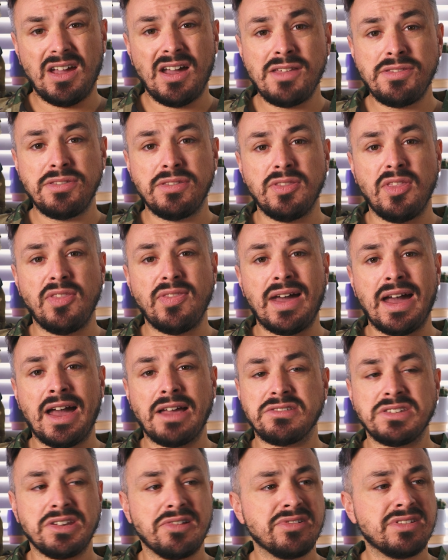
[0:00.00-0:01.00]
Other than
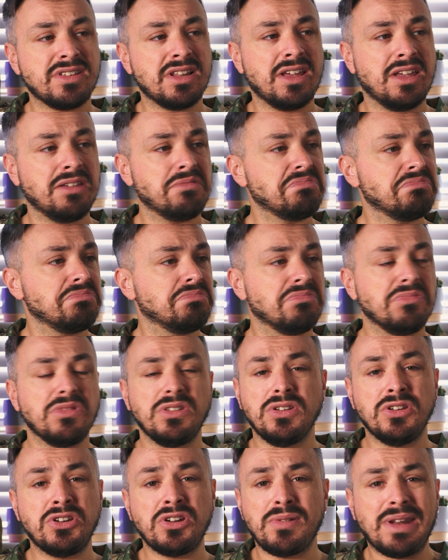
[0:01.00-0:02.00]
that, seriously,
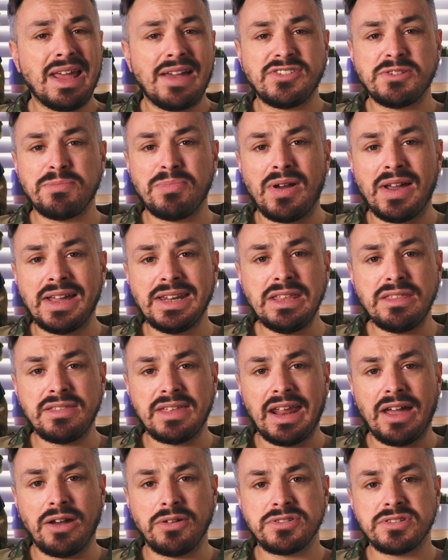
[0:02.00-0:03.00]
you don't have to buy
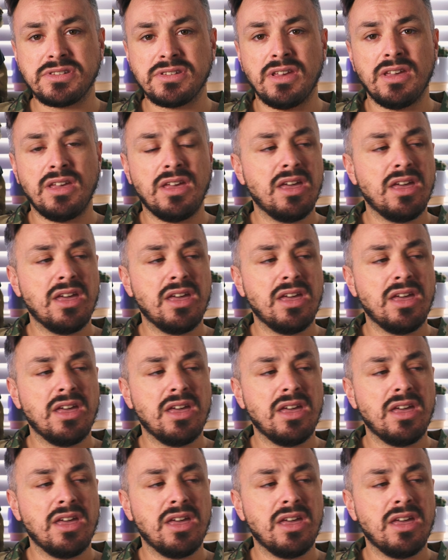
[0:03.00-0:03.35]
anything else.